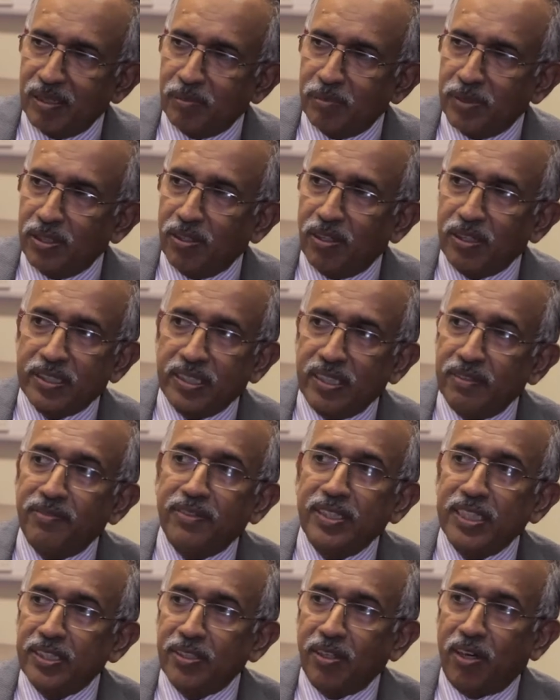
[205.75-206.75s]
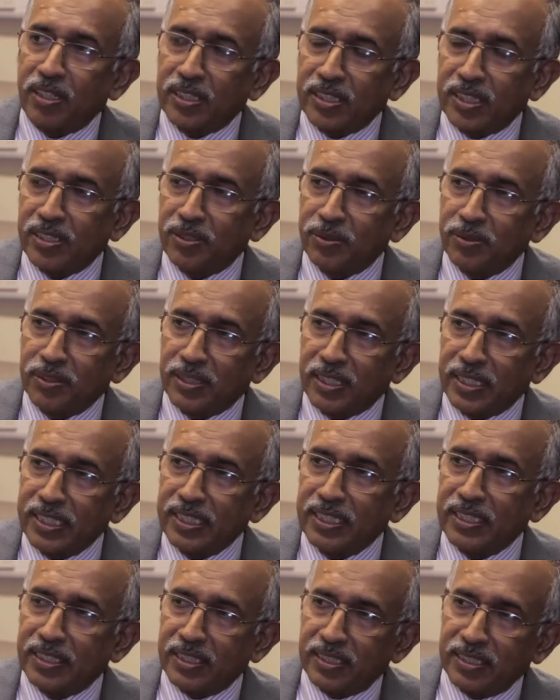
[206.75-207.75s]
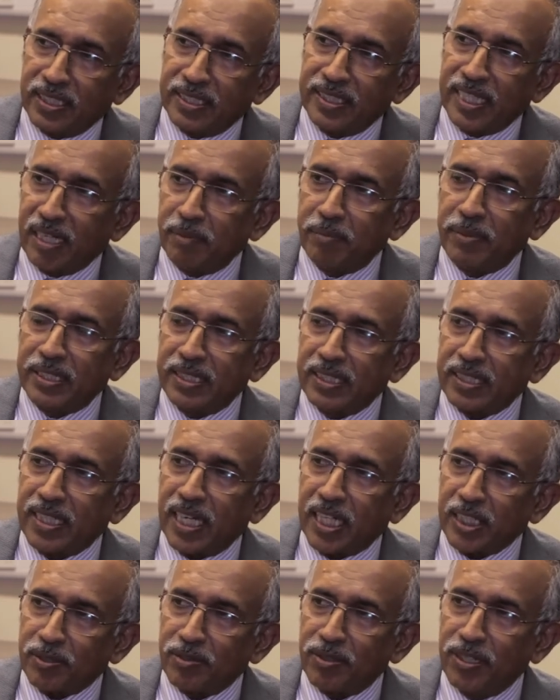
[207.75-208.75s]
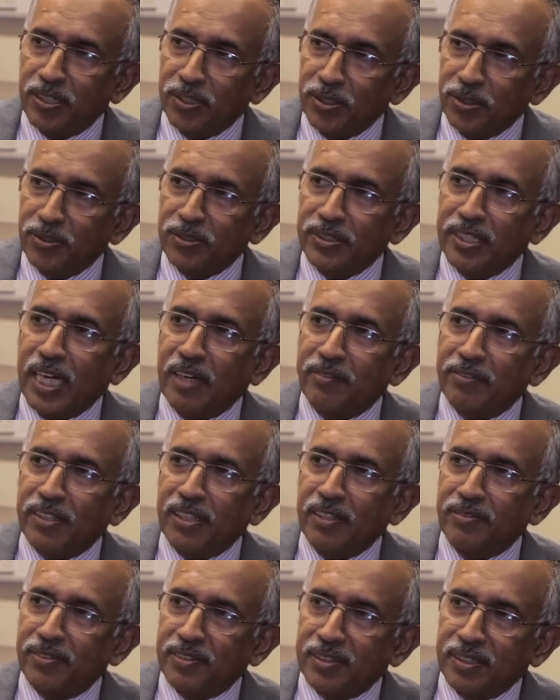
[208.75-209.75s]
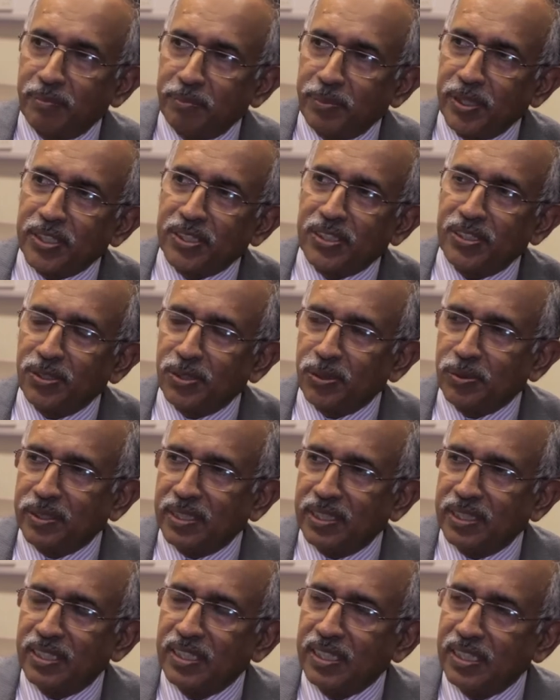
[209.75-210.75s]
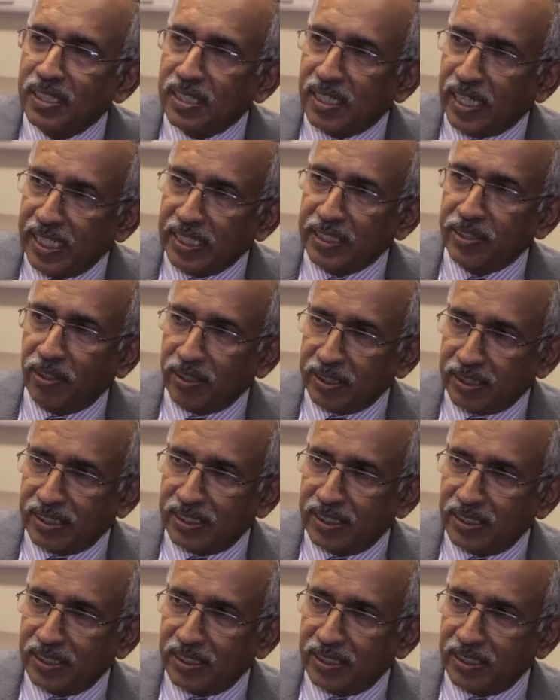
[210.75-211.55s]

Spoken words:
But not every doctor who treats a diabetic actually knew they have to refer the patient to an eye doctor.